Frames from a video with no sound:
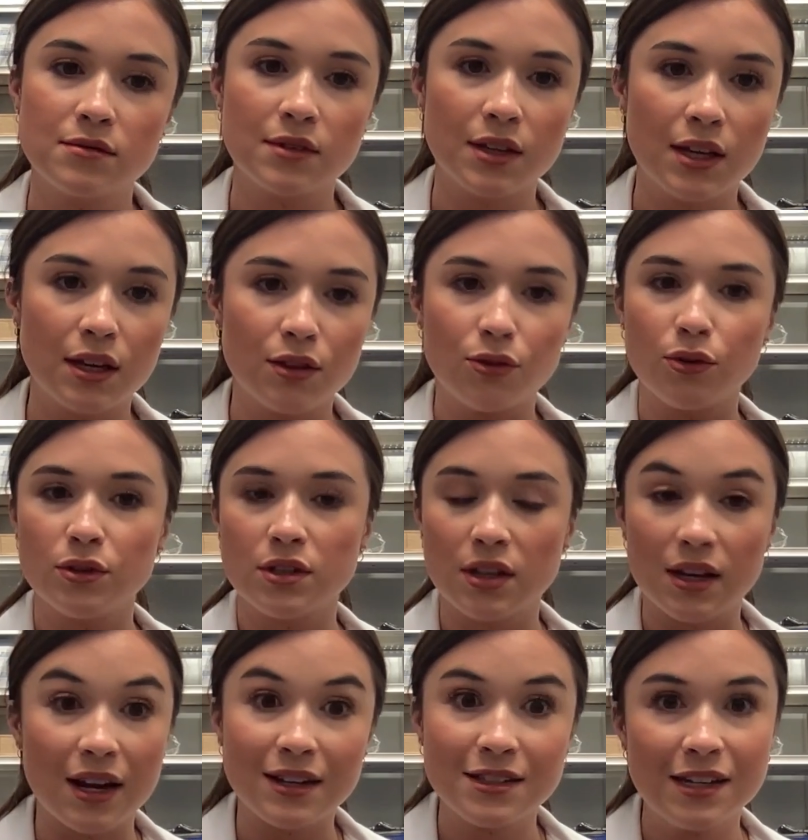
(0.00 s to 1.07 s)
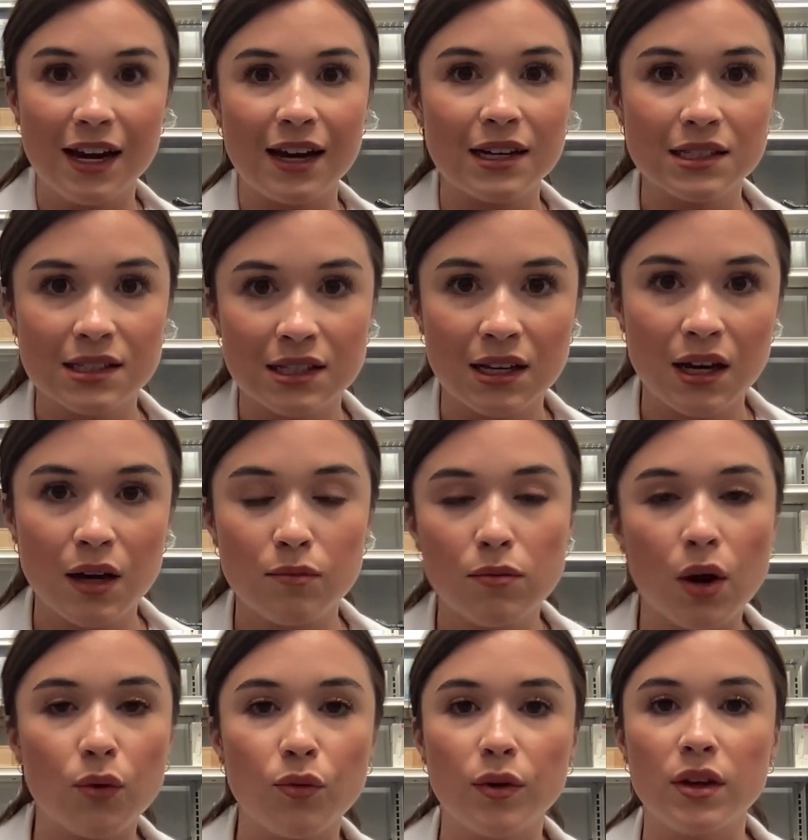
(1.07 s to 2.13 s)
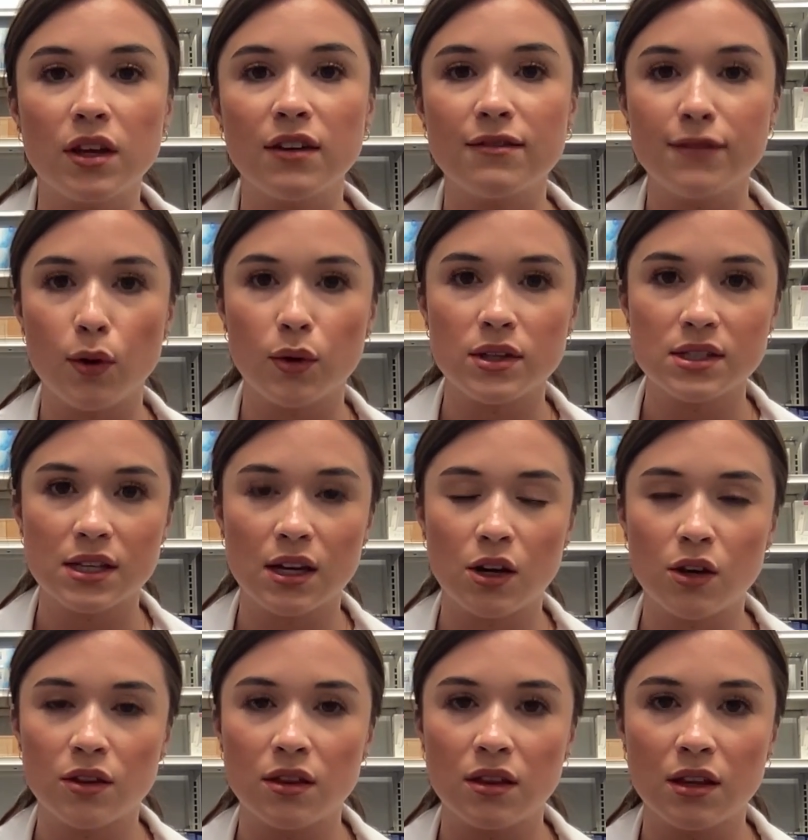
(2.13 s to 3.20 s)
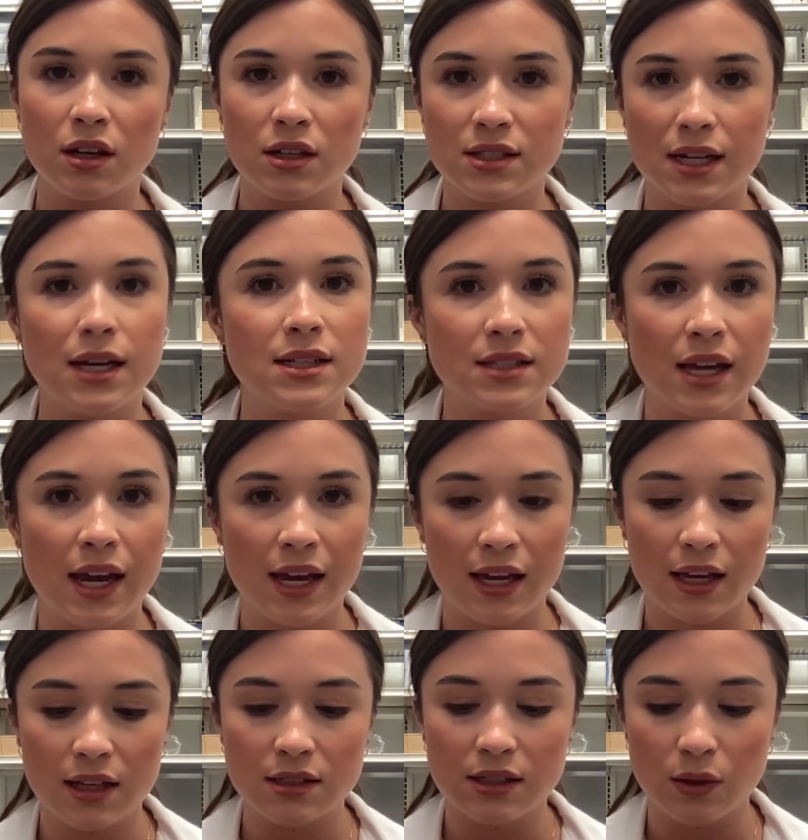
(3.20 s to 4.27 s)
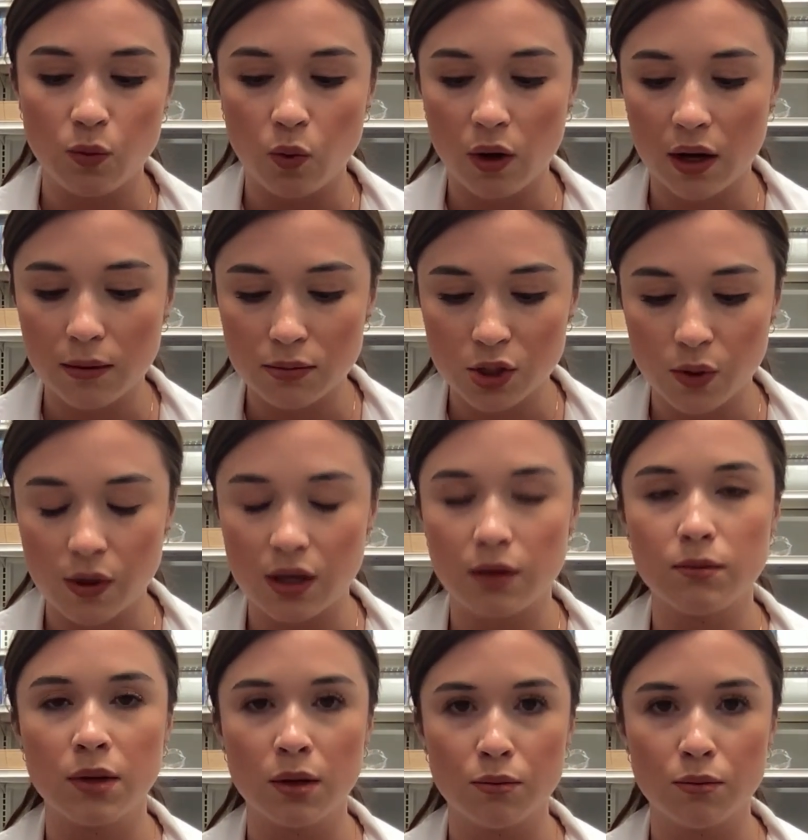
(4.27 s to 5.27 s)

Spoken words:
get through to the next task, but really focusing on the task at hand and what I'm doing and being